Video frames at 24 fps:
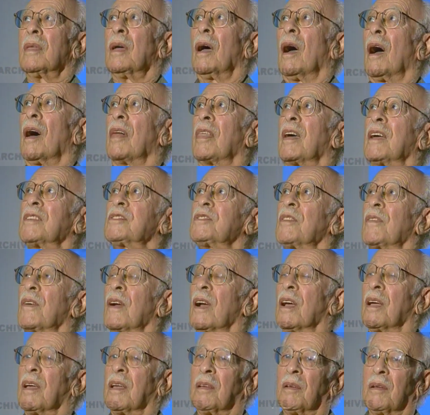Uh, that's a
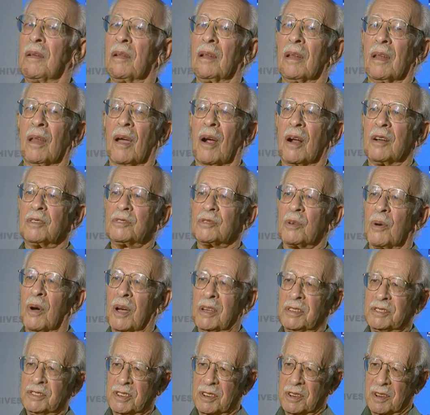very large
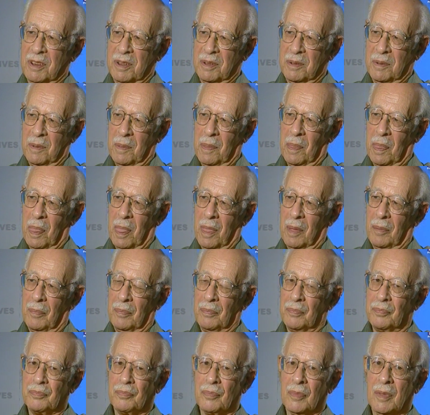question.
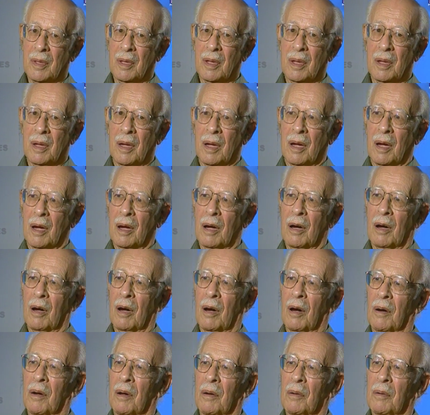
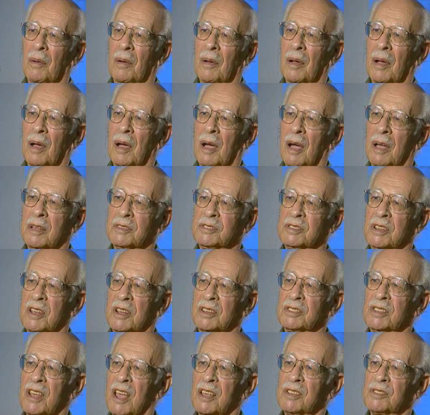Uh, a
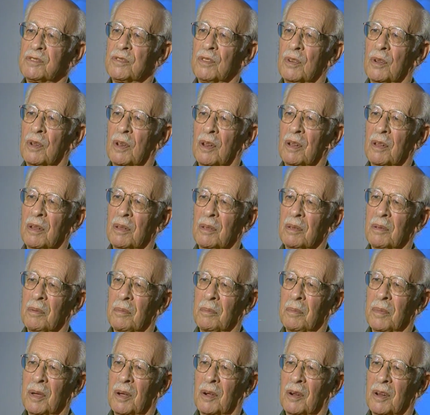successful
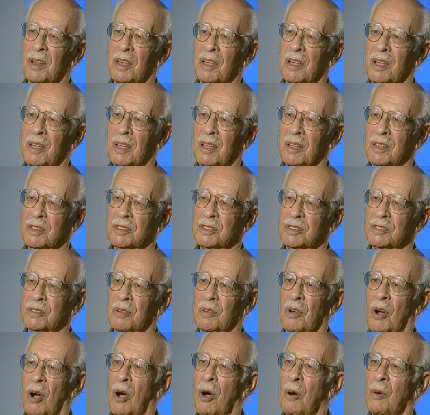building is
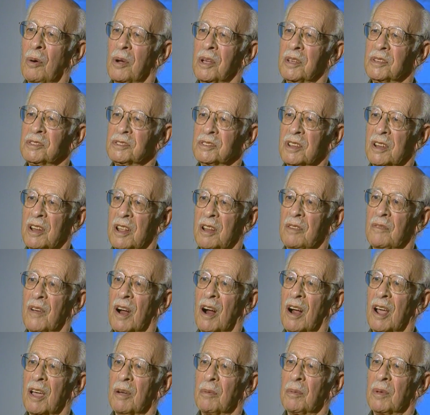always and
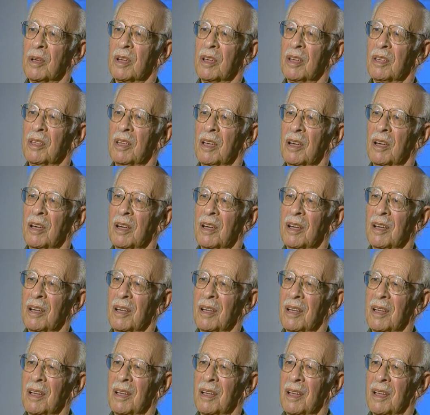invariably
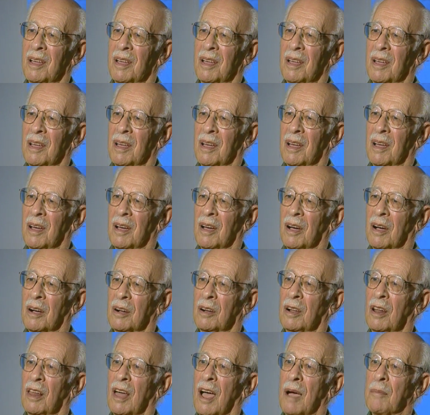a
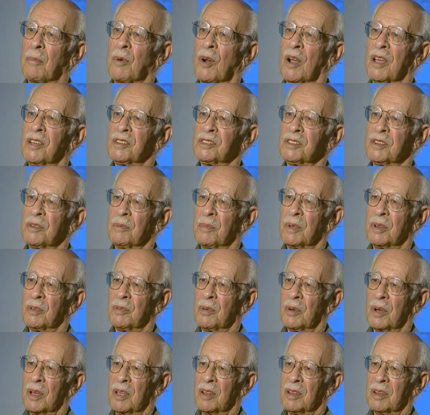collaboration
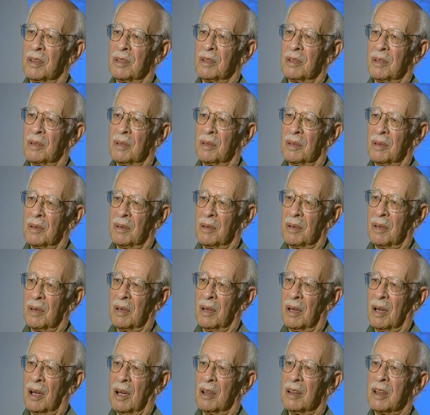between
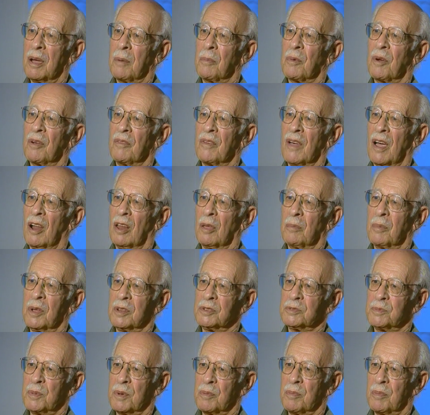a number of
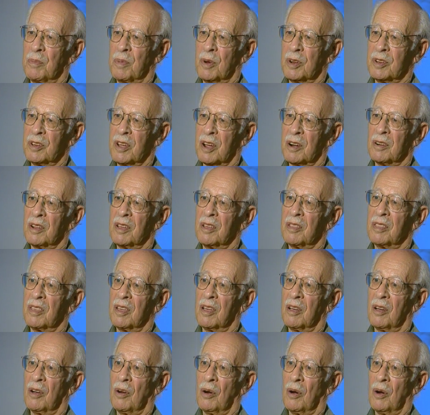elements, but particularly
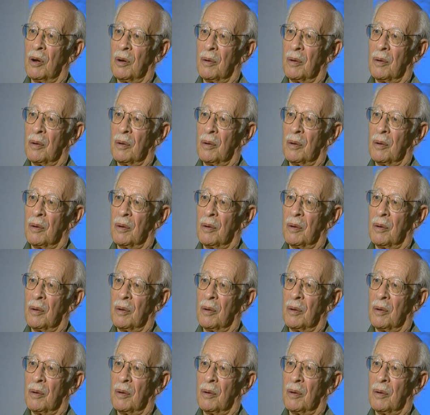the,